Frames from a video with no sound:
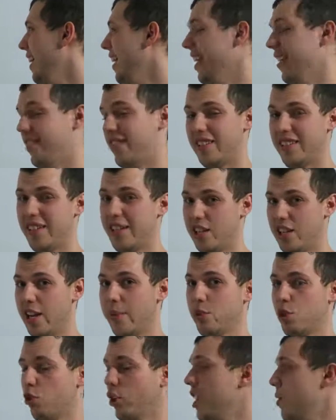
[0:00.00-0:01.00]
It
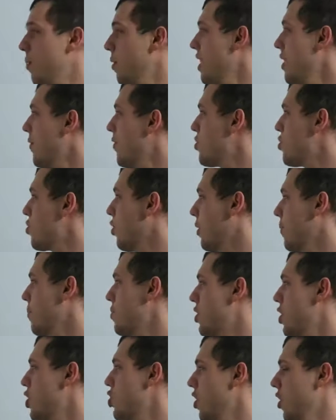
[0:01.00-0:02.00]
seems strange, but even
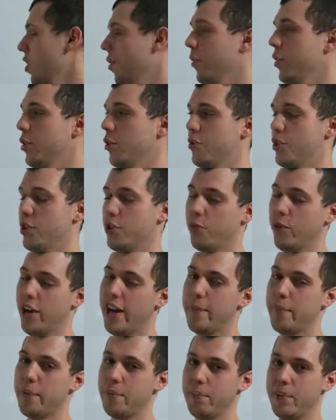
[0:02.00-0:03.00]
circumcision reduces
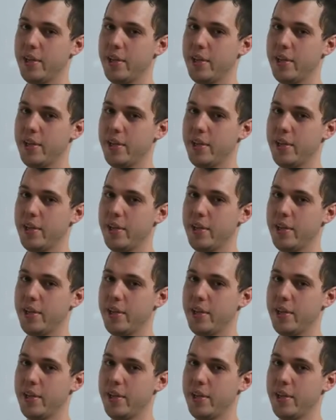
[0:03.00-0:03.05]
rape,